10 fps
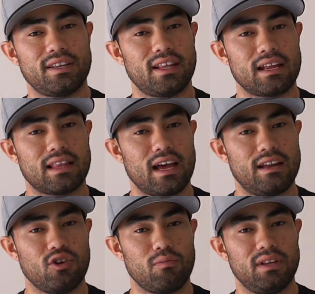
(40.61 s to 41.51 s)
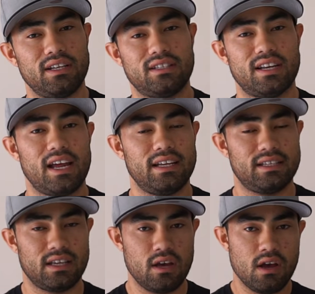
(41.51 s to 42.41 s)
anything like that. Normally,
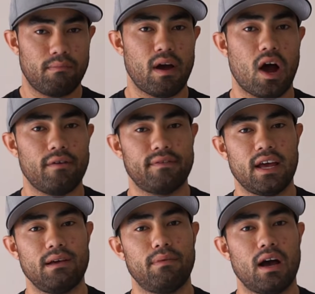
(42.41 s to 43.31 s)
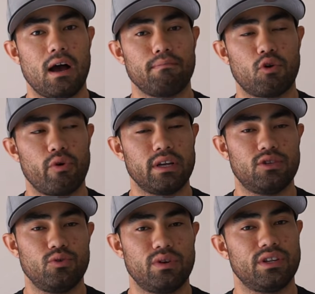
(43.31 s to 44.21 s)
today's my off day, but I'm going
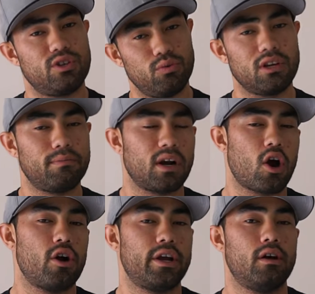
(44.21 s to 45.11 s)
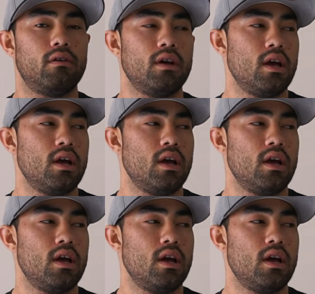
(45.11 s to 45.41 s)
to do a little bit of cardio